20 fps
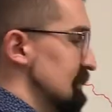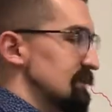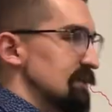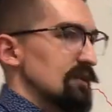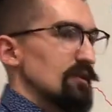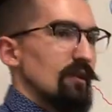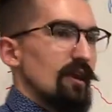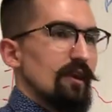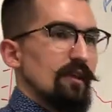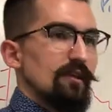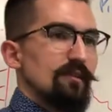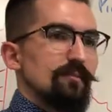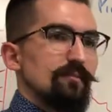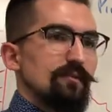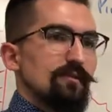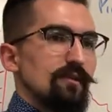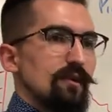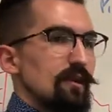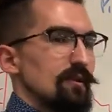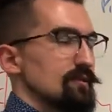declining
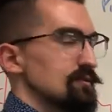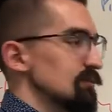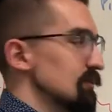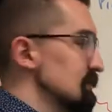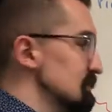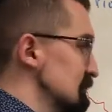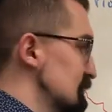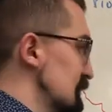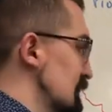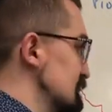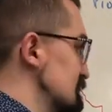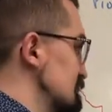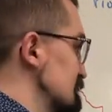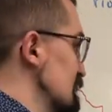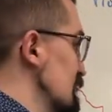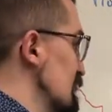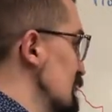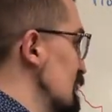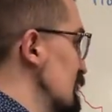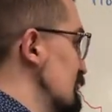substantially. So that's
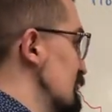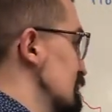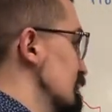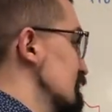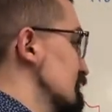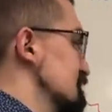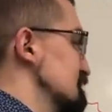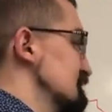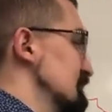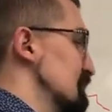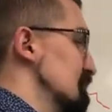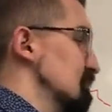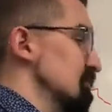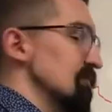another example